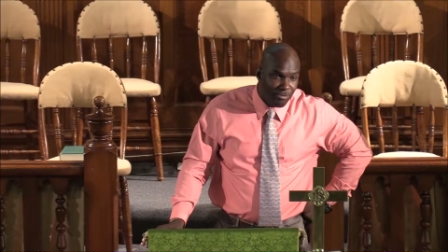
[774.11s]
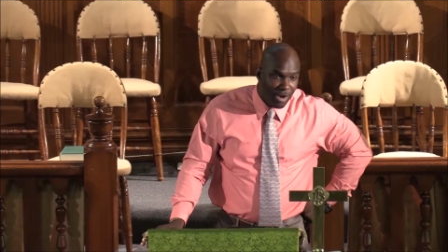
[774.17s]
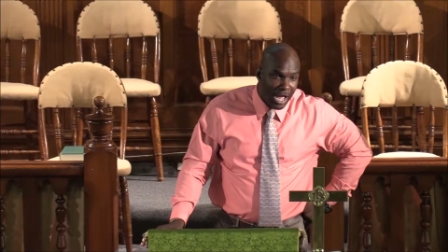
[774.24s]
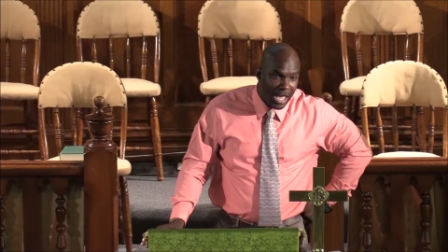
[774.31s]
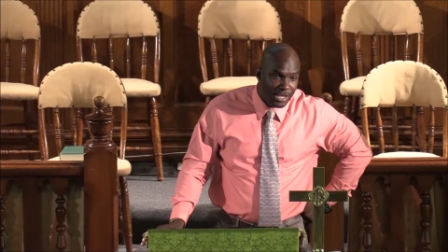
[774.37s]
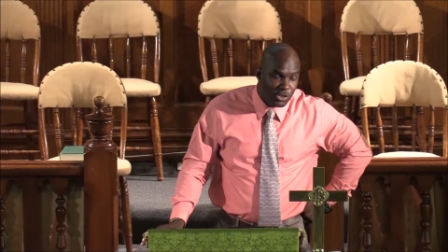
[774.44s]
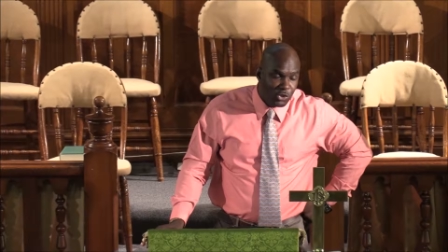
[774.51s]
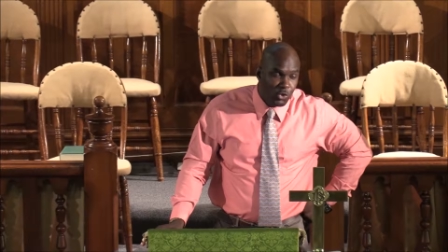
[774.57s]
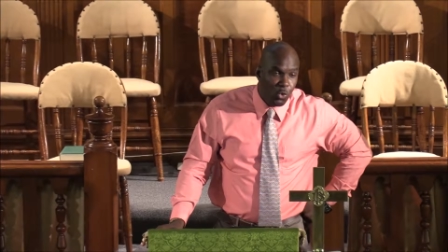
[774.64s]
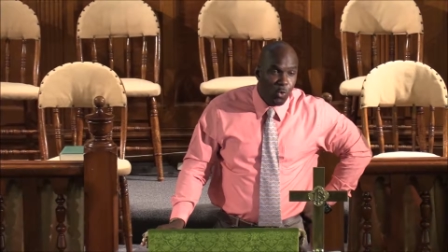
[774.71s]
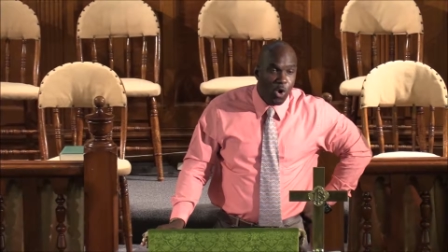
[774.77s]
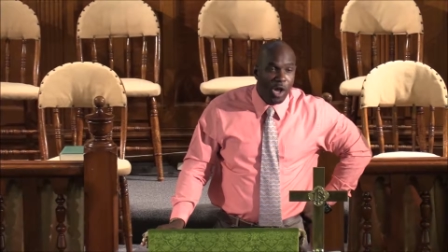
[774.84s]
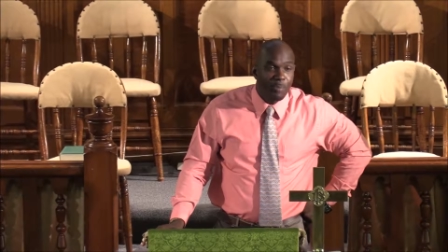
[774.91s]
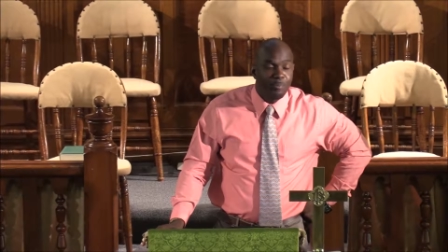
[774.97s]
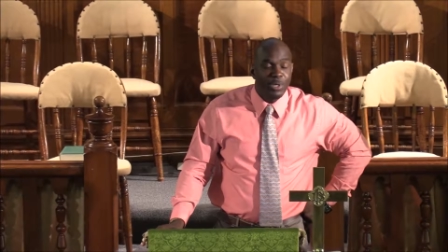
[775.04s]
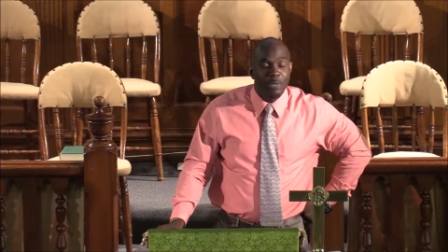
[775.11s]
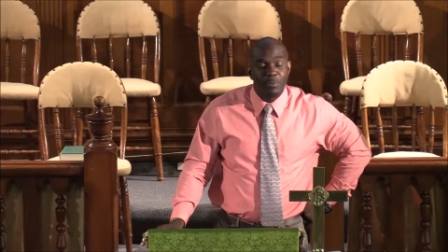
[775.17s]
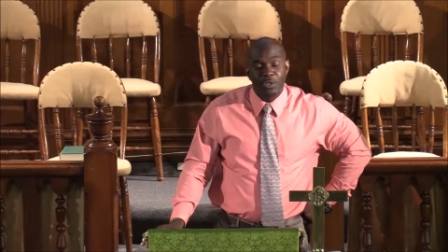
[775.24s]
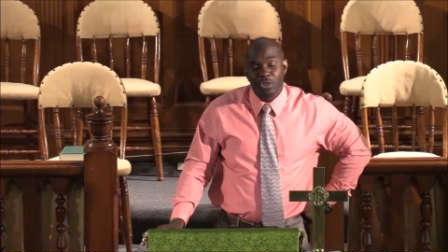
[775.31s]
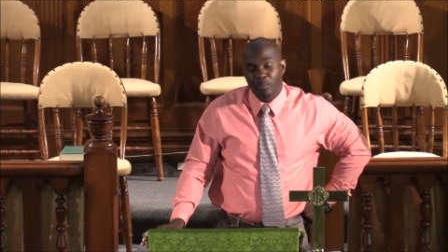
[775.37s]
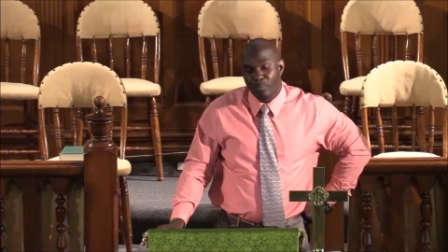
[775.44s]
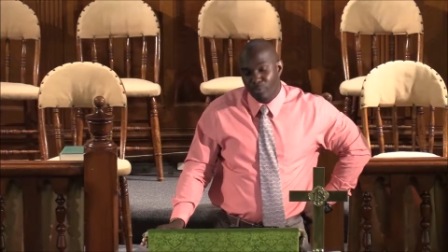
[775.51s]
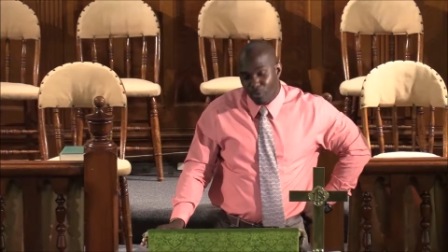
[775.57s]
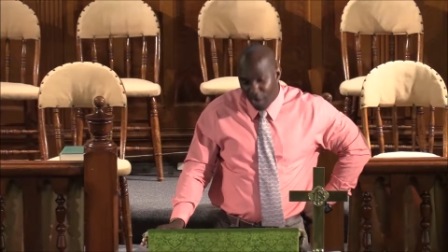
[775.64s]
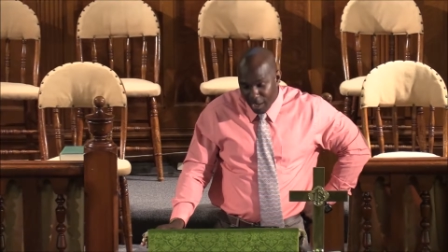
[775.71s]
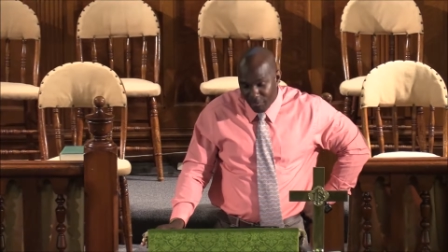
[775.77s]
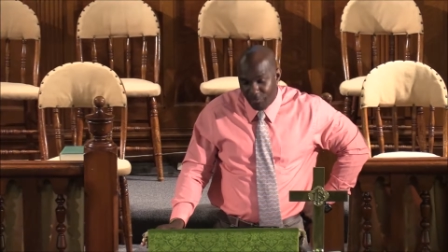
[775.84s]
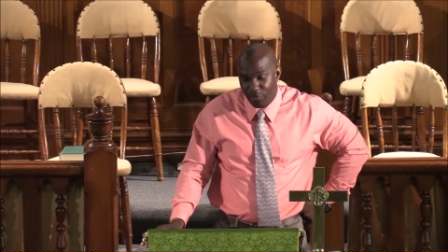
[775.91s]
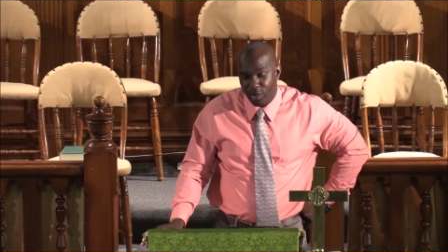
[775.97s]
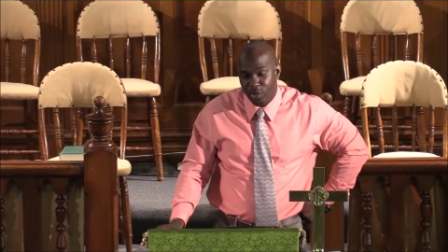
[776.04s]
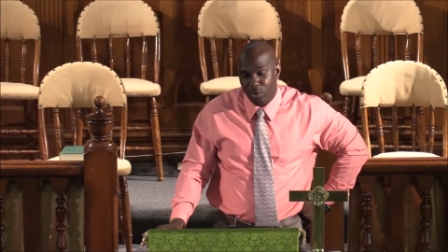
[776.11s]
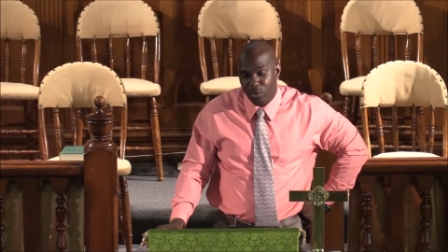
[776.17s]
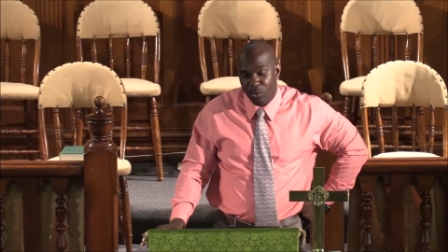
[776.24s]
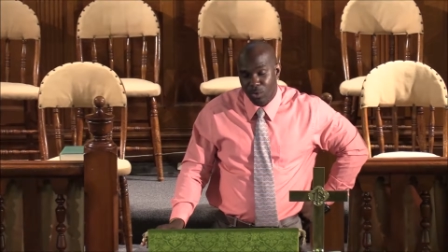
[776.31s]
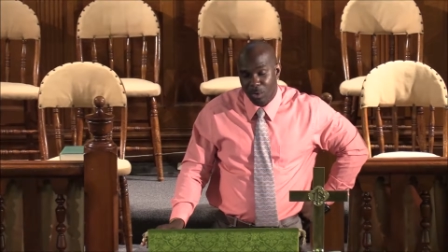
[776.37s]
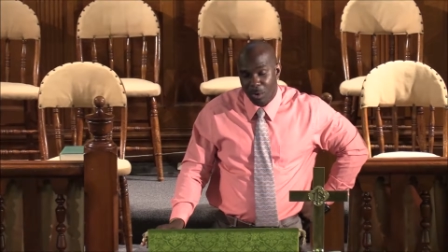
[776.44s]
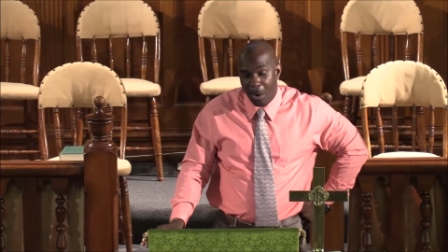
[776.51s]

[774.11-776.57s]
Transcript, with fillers: right, you want people to pray for you?